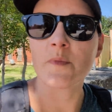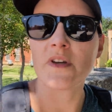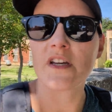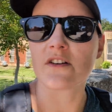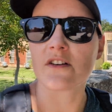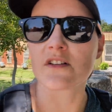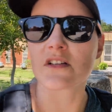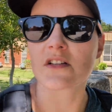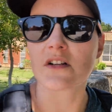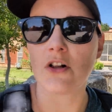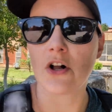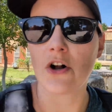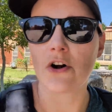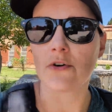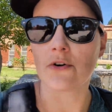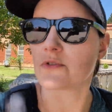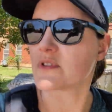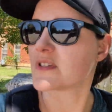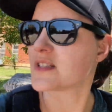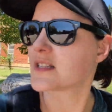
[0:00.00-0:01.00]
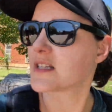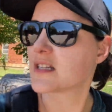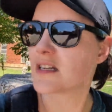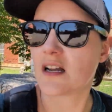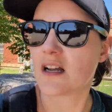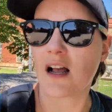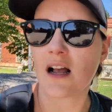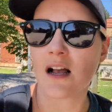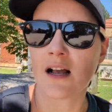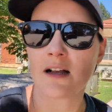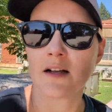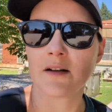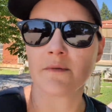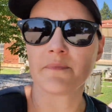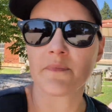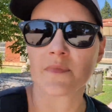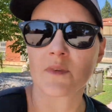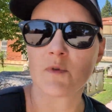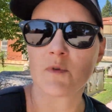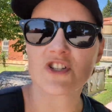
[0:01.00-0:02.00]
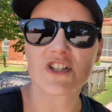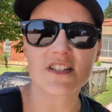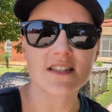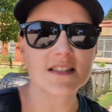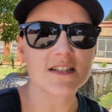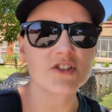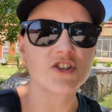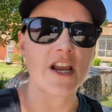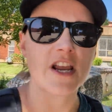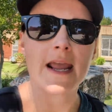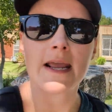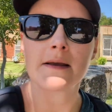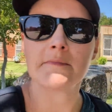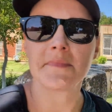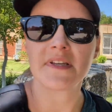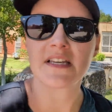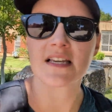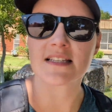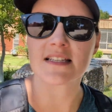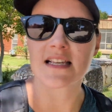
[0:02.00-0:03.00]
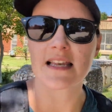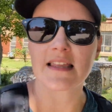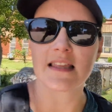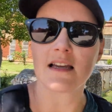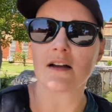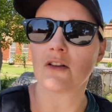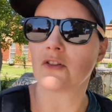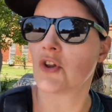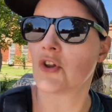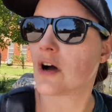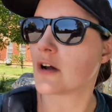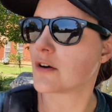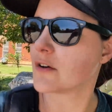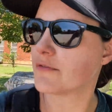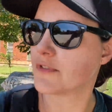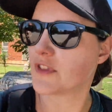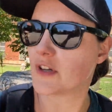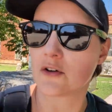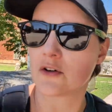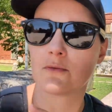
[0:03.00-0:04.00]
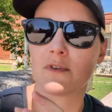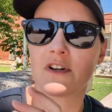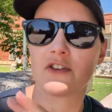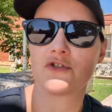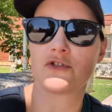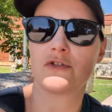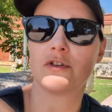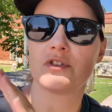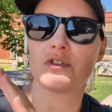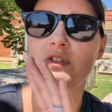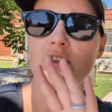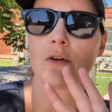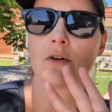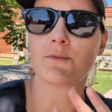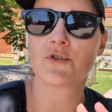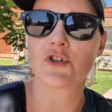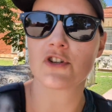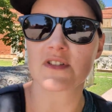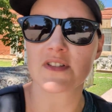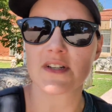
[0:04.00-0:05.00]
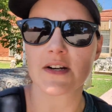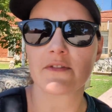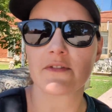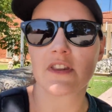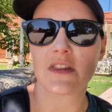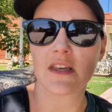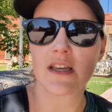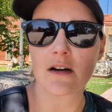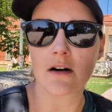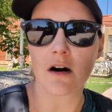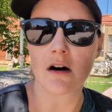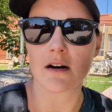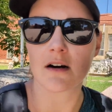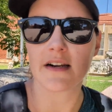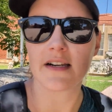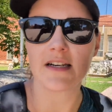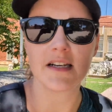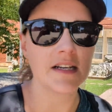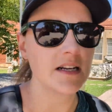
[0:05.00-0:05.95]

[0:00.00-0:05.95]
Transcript: here is closed, um, which is a shame because I think a lot of the original sculptures and everything are in